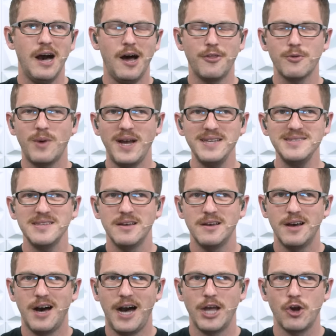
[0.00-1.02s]
Otherwise,
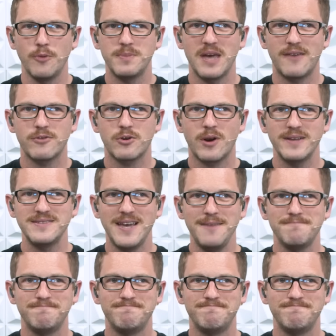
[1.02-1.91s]
I hope you have a great day.